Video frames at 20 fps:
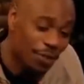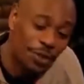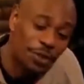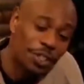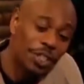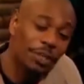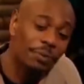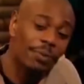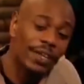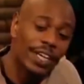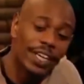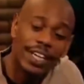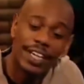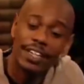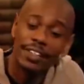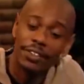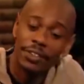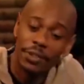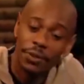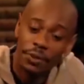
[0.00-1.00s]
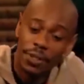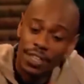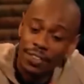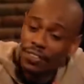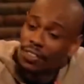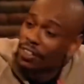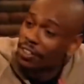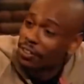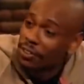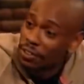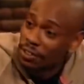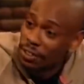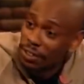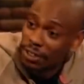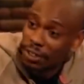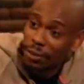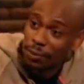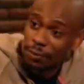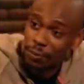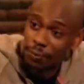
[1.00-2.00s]
you keep that attitude, I think you should
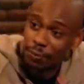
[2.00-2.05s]
go.